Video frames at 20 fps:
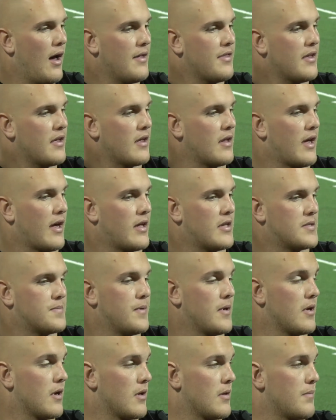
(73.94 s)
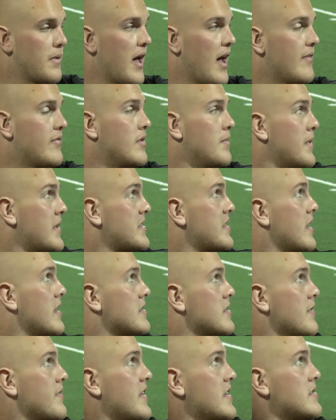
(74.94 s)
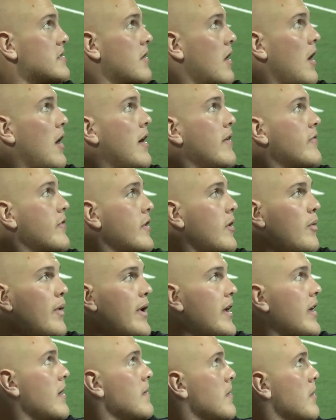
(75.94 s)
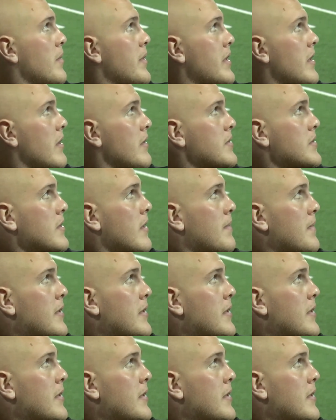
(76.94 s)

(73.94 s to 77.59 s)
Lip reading: I think, and I can speak on behalf of the Big Ten itself, that's every away game that we go to.